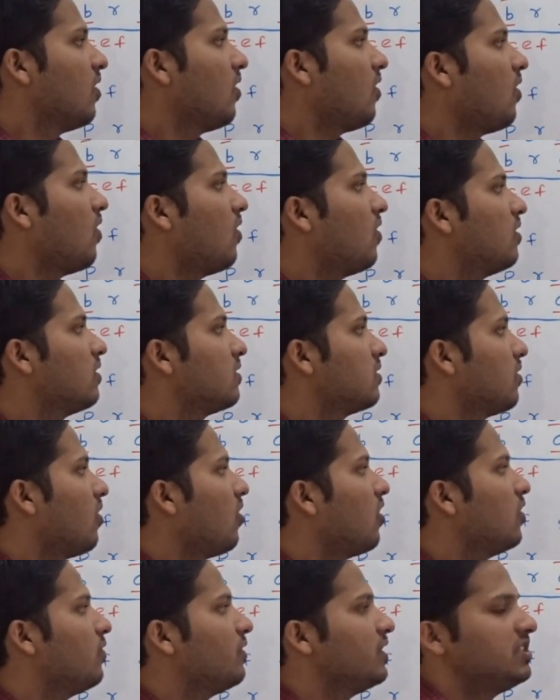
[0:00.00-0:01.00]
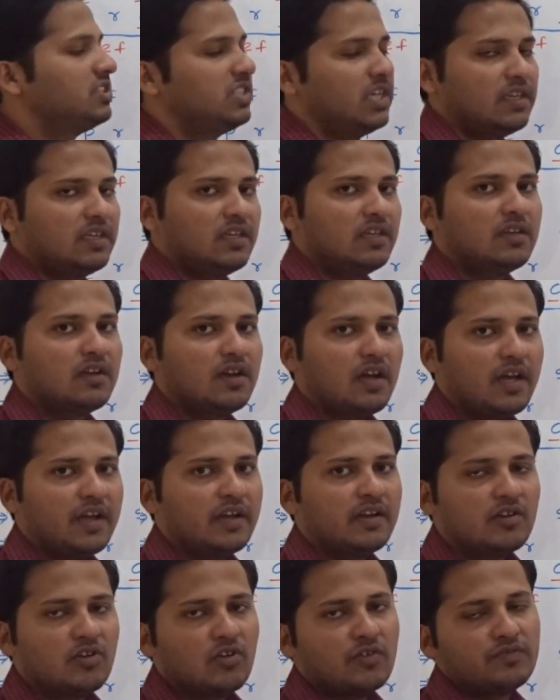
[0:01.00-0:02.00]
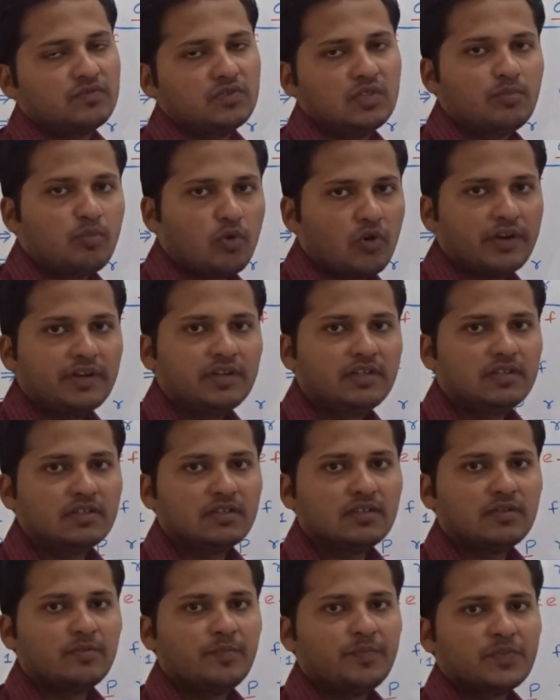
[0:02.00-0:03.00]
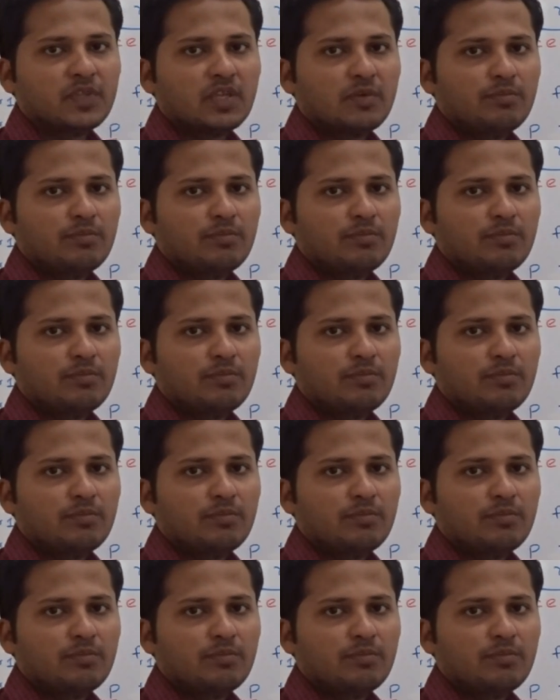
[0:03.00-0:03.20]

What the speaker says: or always checking ahead of the pointer,